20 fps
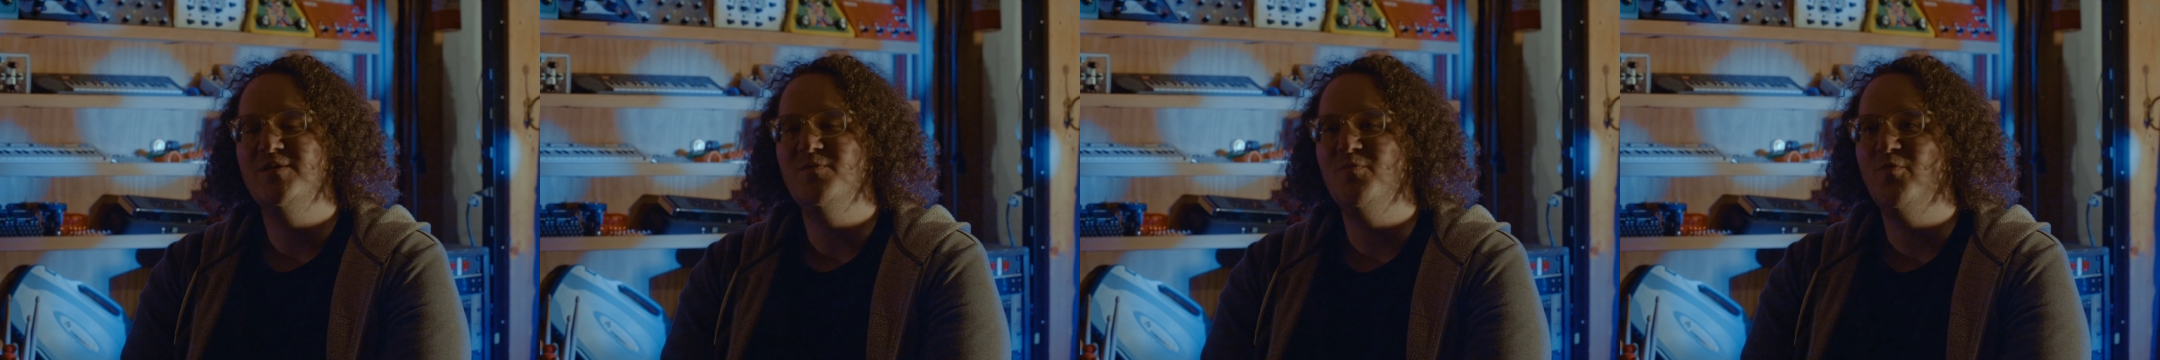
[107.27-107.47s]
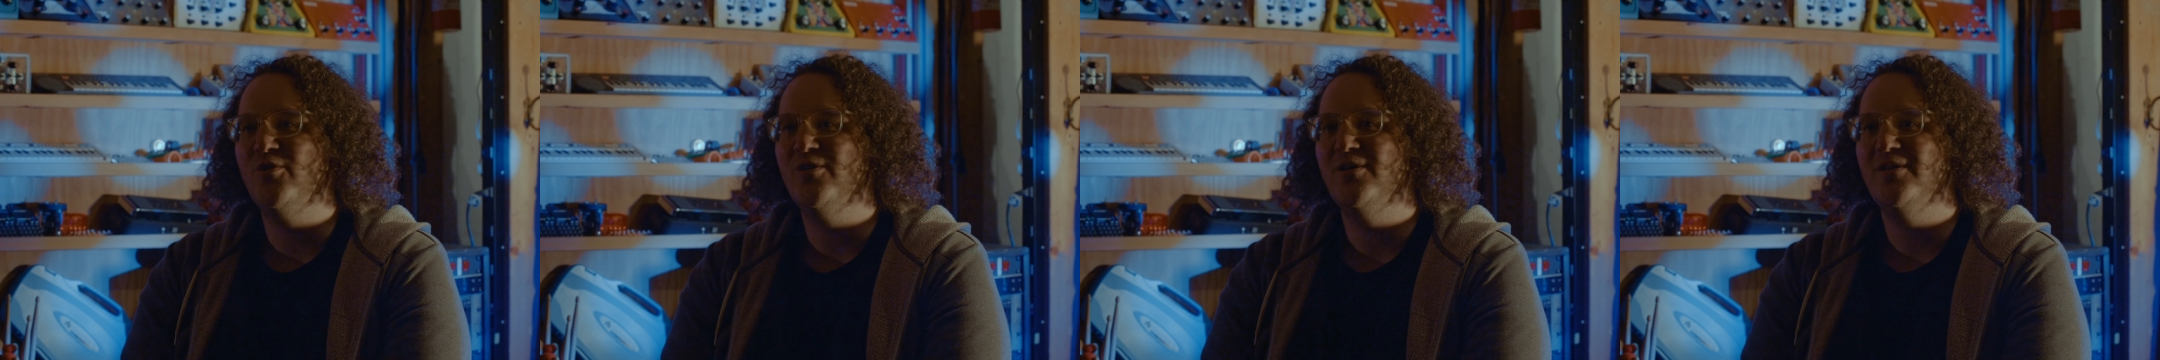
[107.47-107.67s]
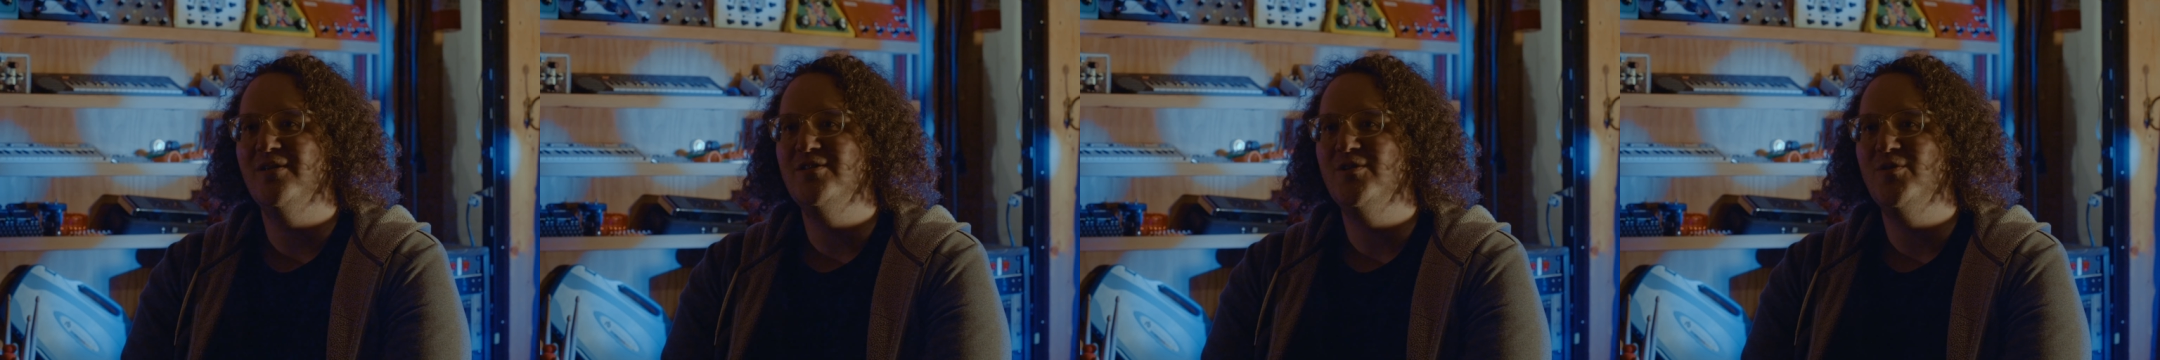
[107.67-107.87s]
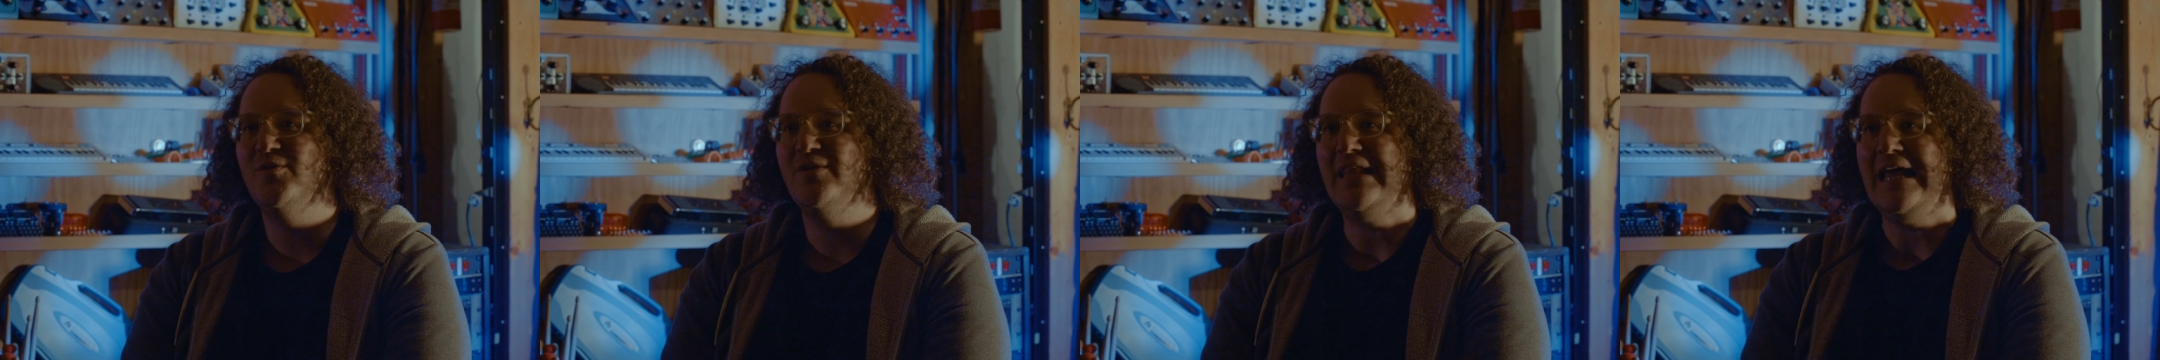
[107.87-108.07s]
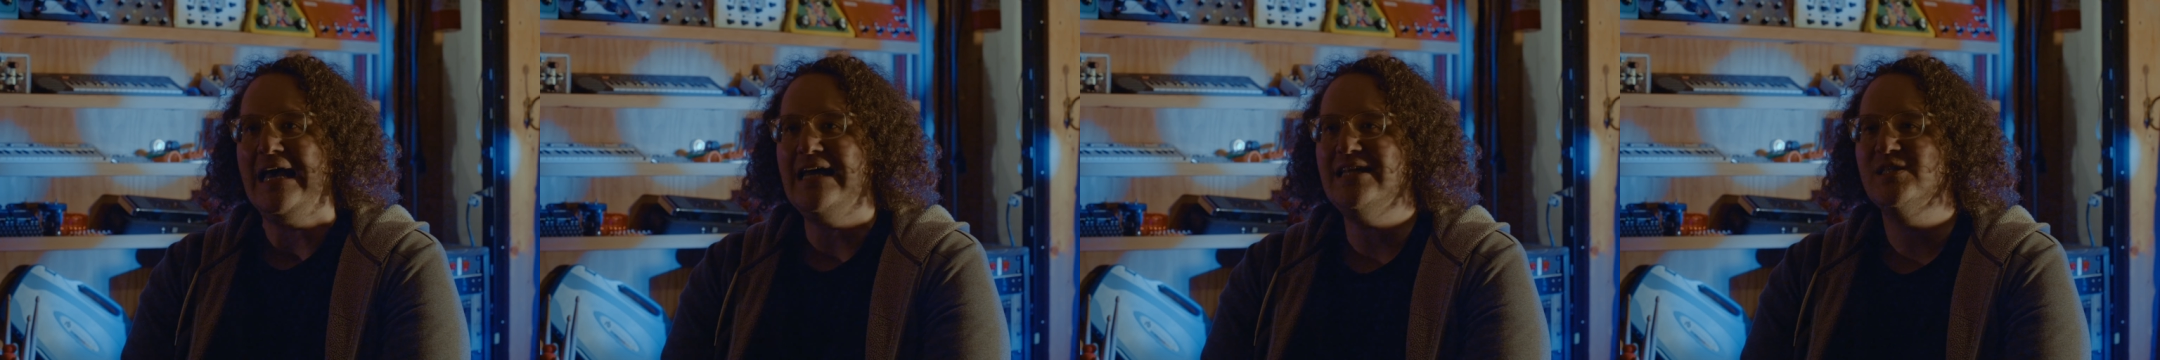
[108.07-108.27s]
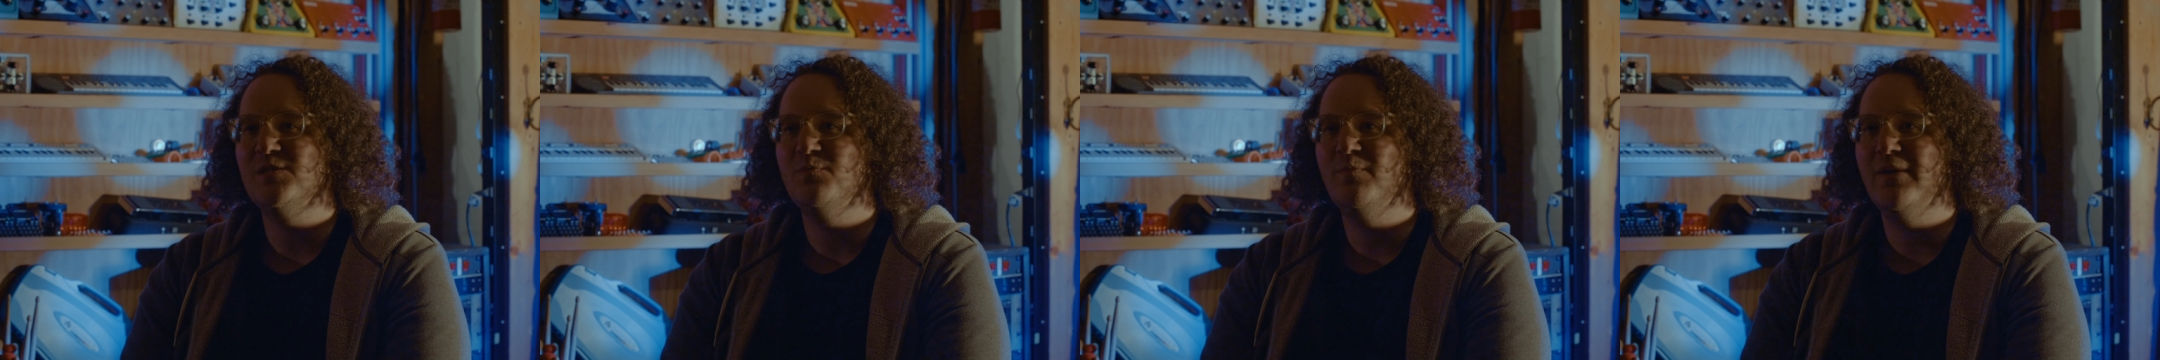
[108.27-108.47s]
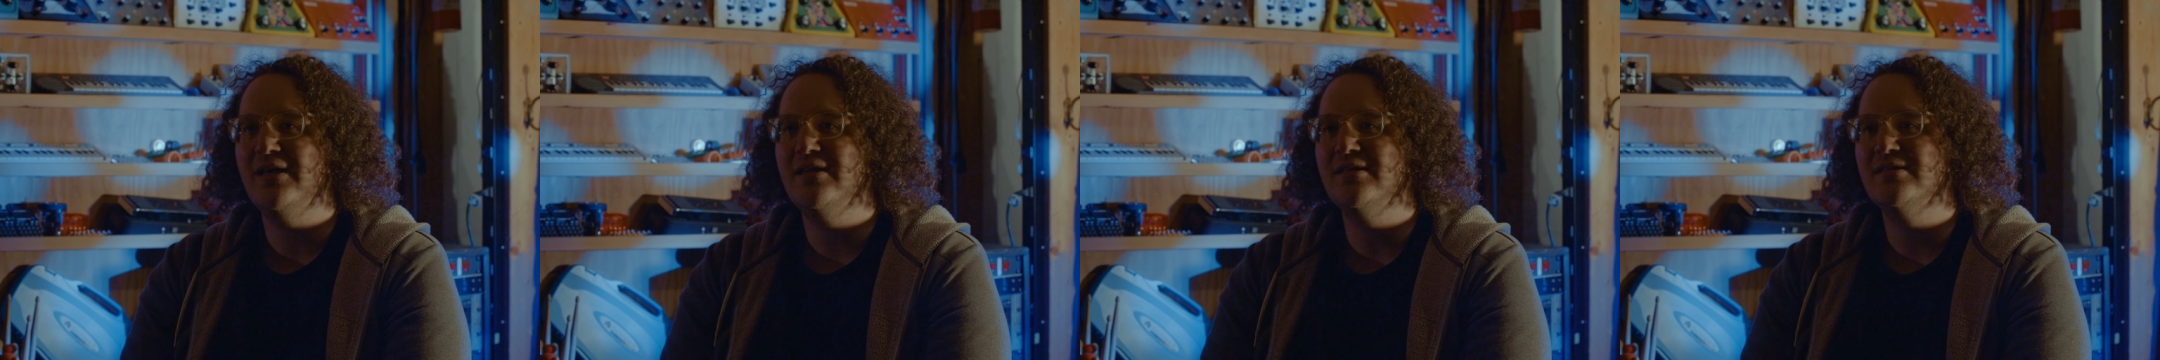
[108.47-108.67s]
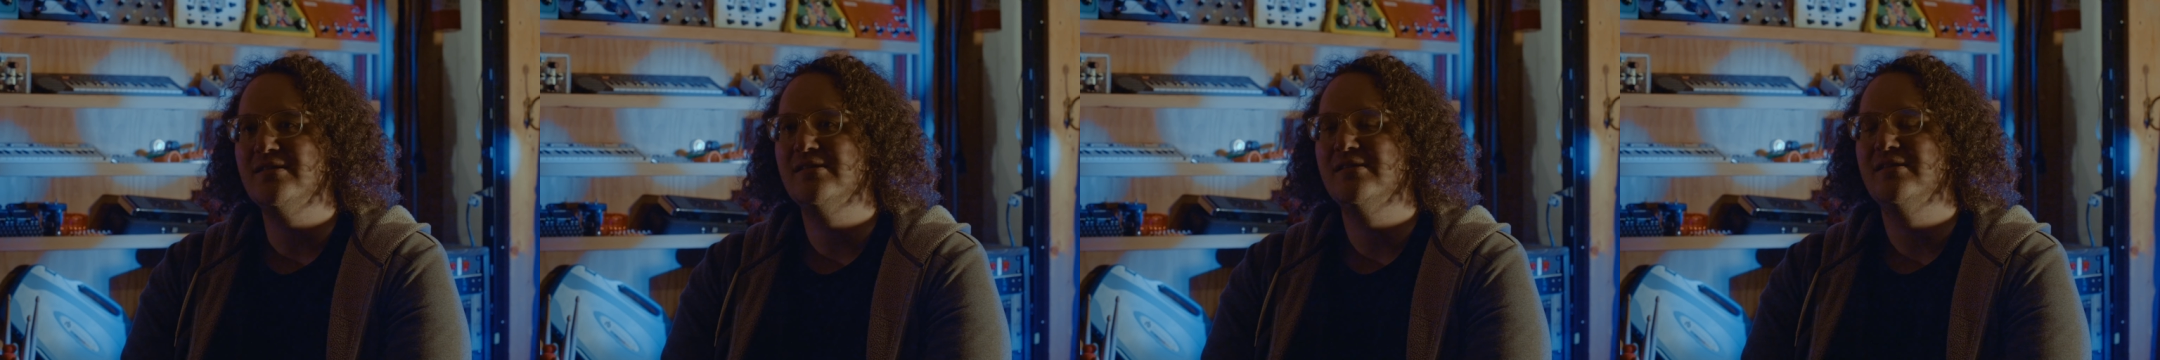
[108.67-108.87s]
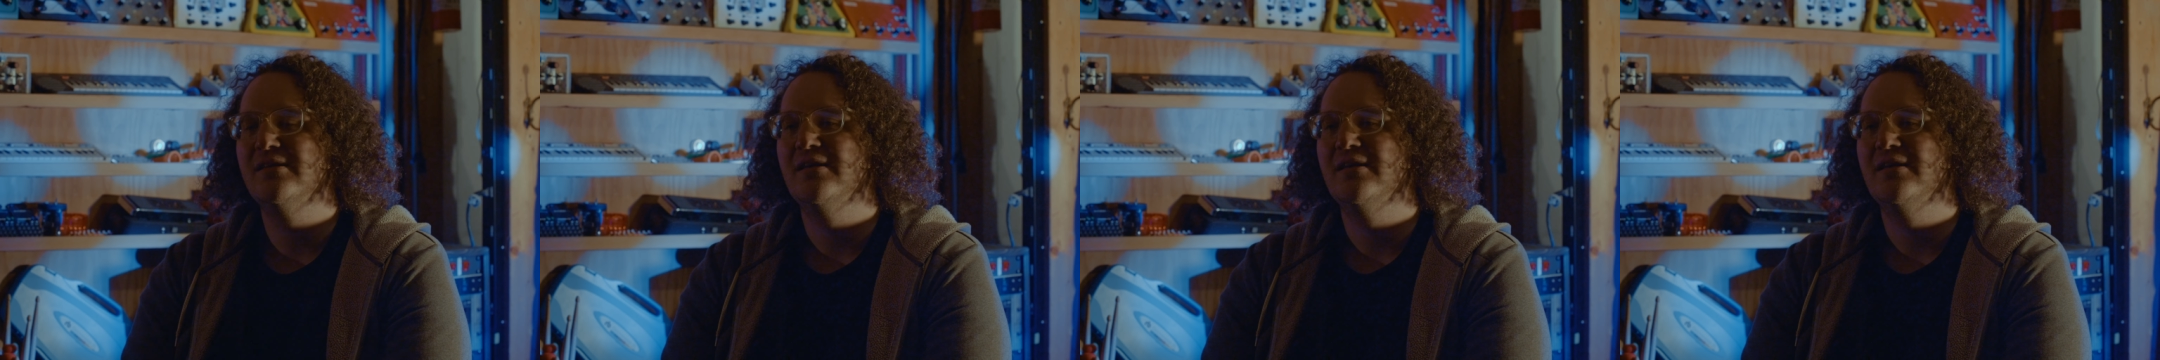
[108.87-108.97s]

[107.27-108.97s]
more to do in that space.